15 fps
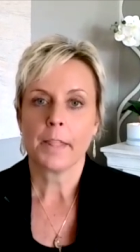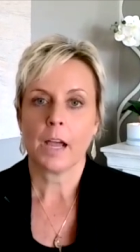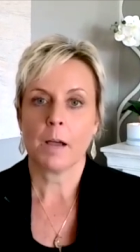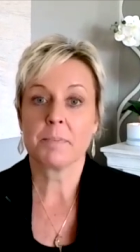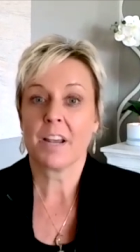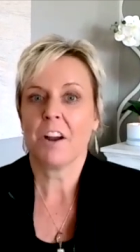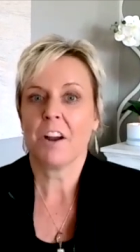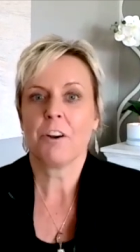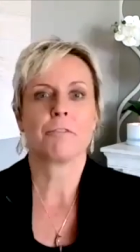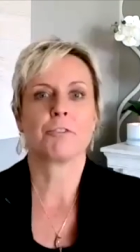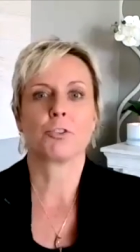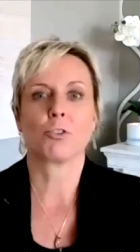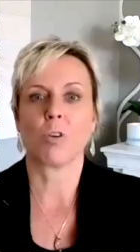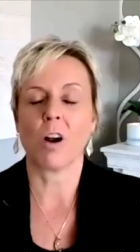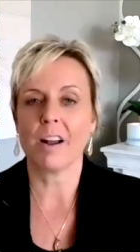I'm tired of
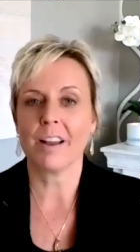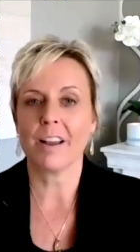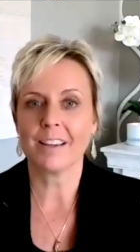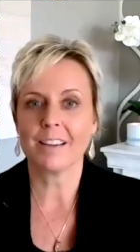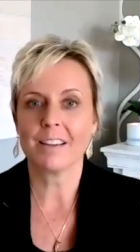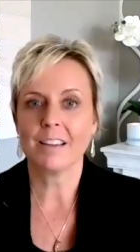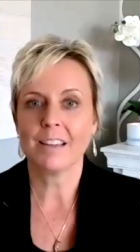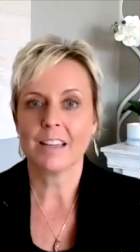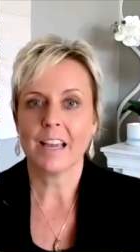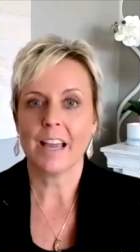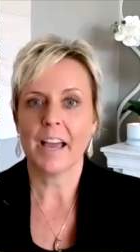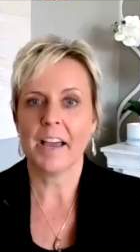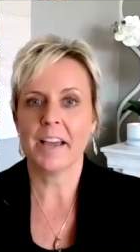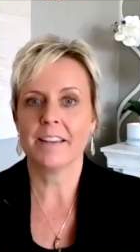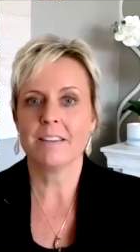trying
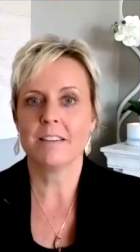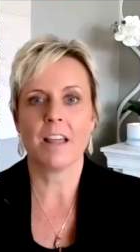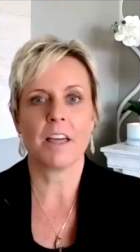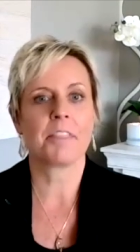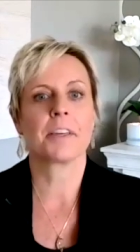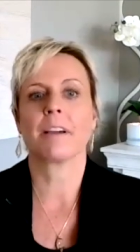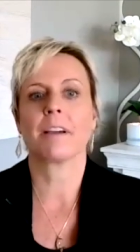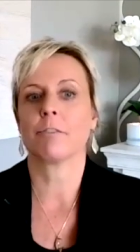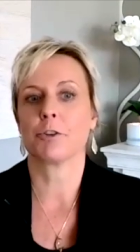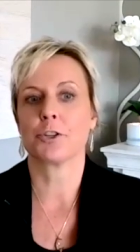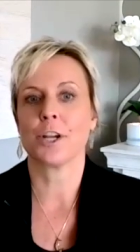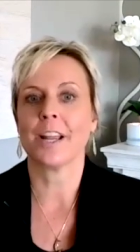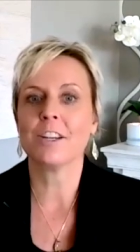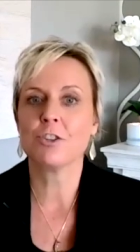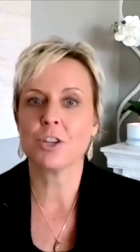and nothing ever
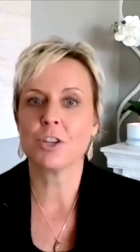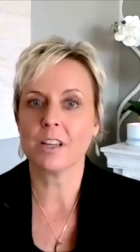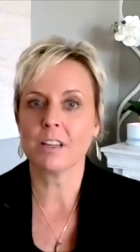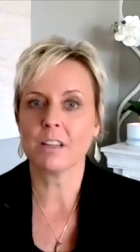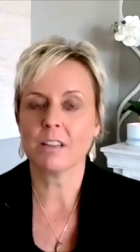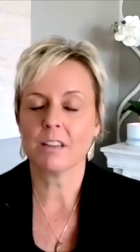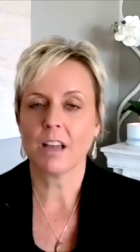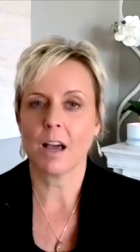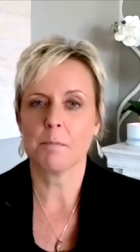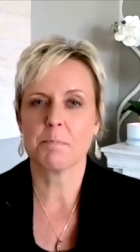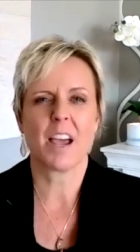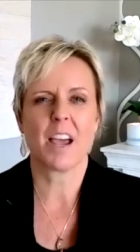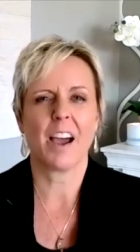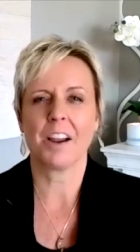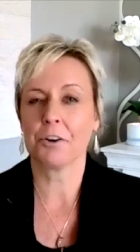changing. I'm
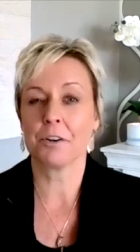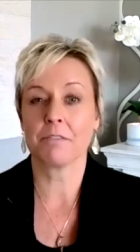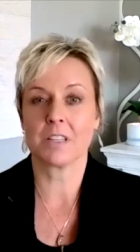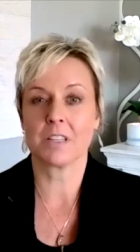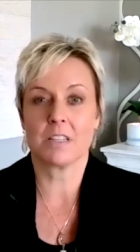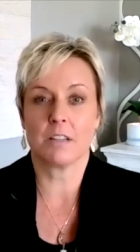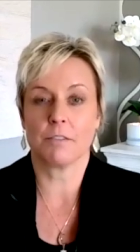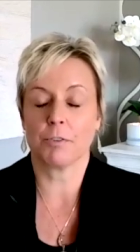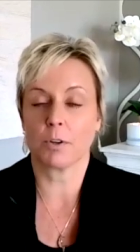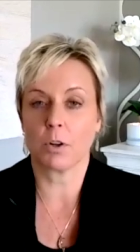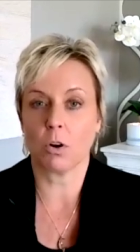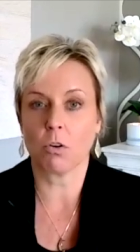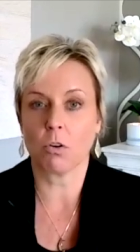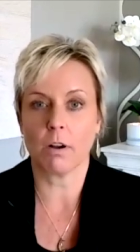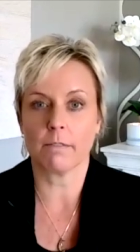tired of the
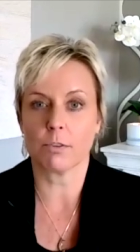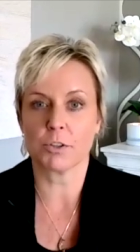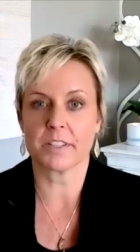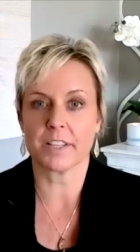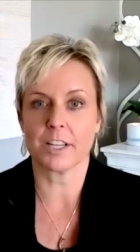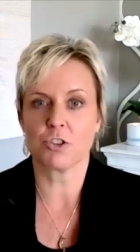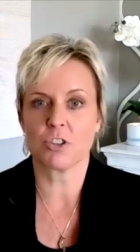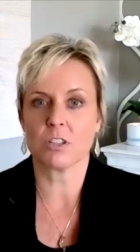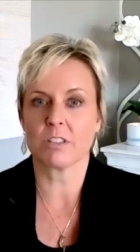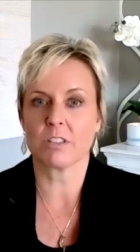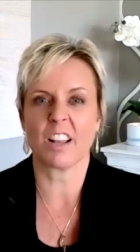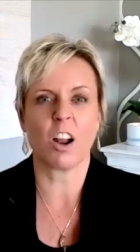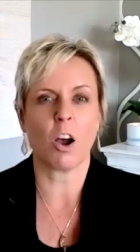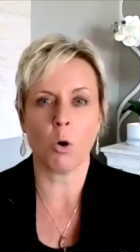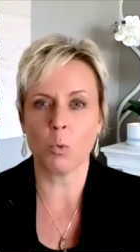difficult conversations
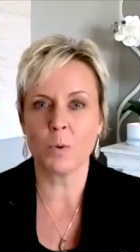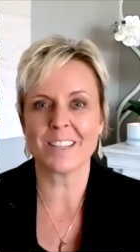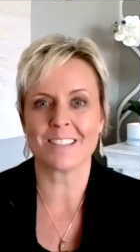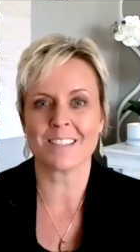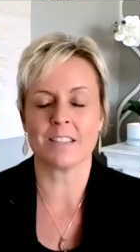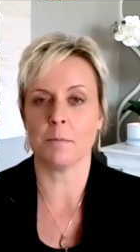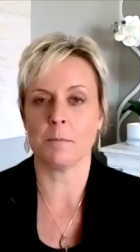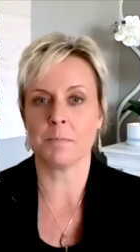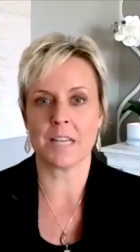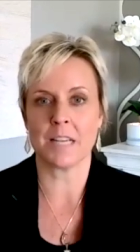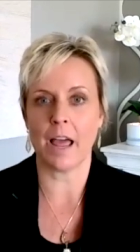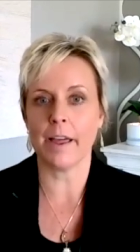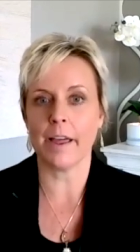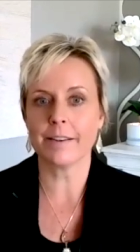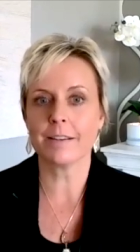that always seem to
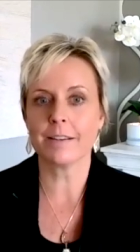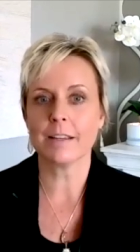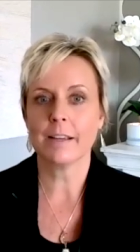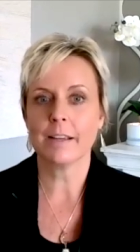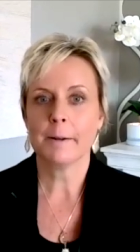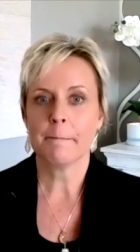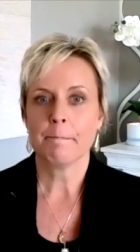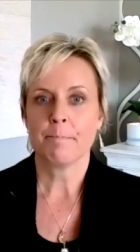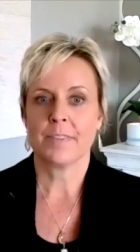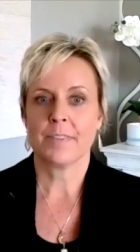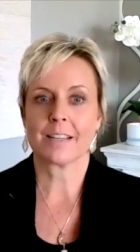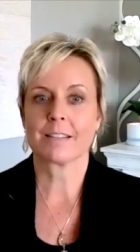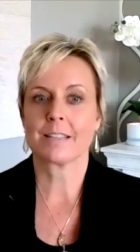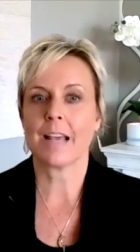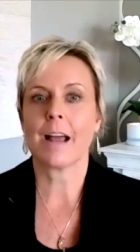end the
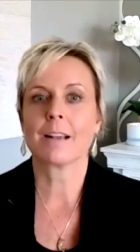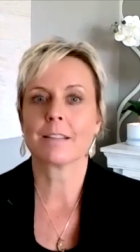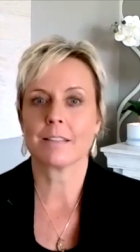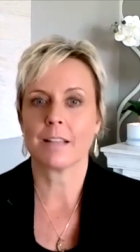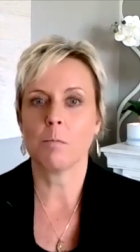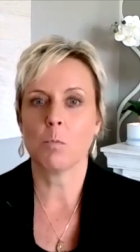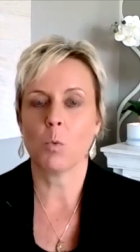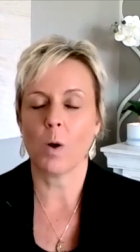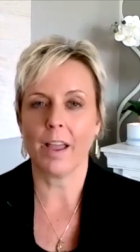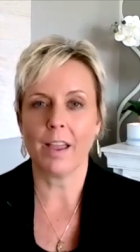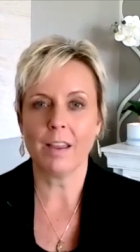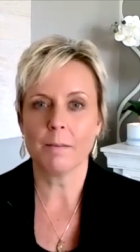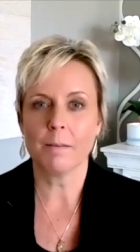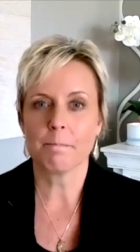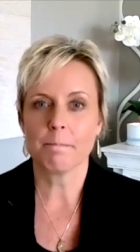exact same
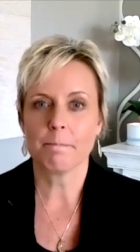way.